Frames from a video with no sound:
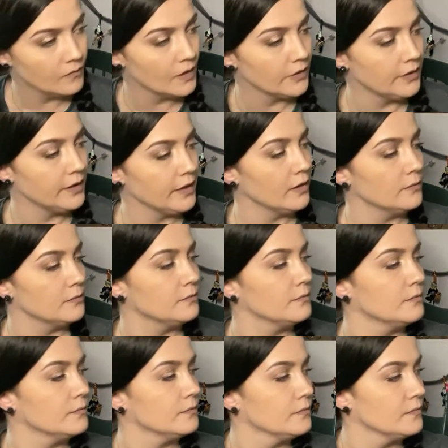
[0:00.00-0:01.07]
There you go.
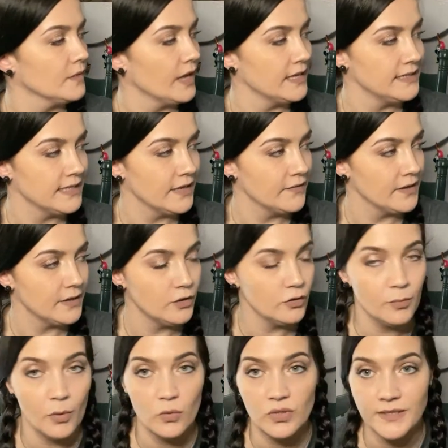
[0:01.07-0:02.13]
I had to give it a new
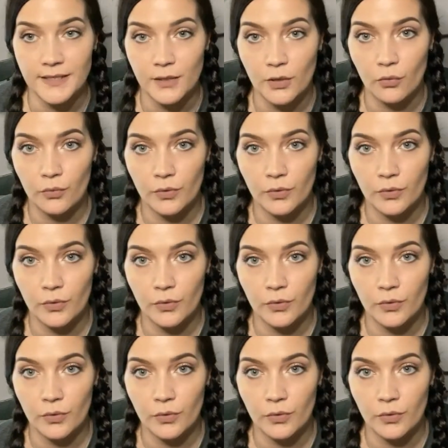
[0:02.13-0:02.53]
post-it note.